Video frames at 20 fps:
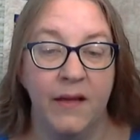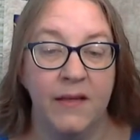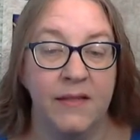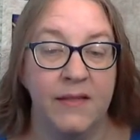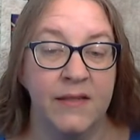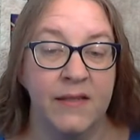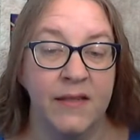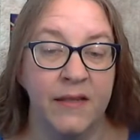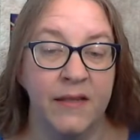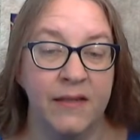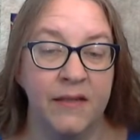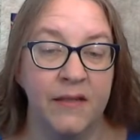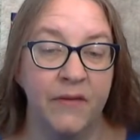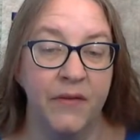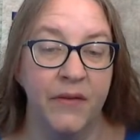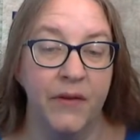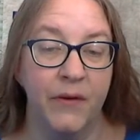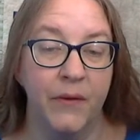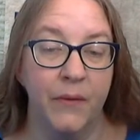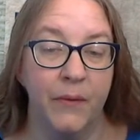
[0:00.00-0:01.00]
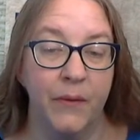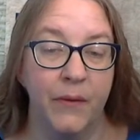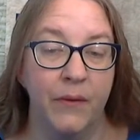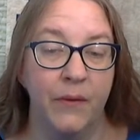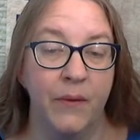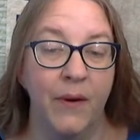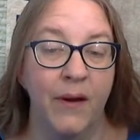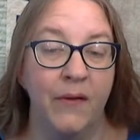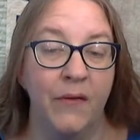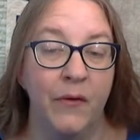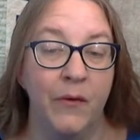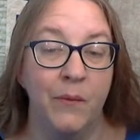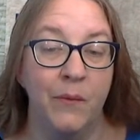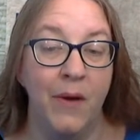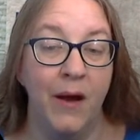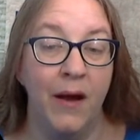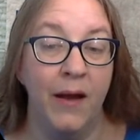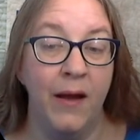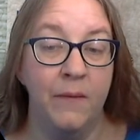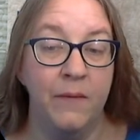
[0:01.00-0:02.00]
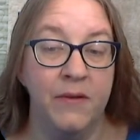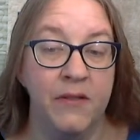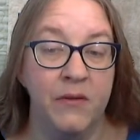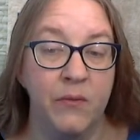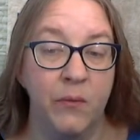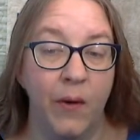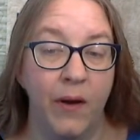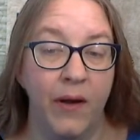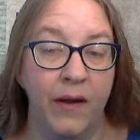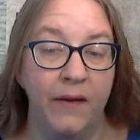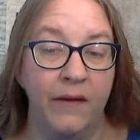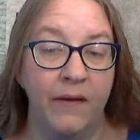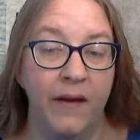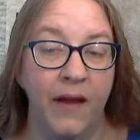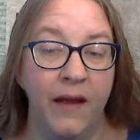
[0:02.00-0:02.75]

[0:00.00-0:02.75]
Six of the crew, of whom I was one,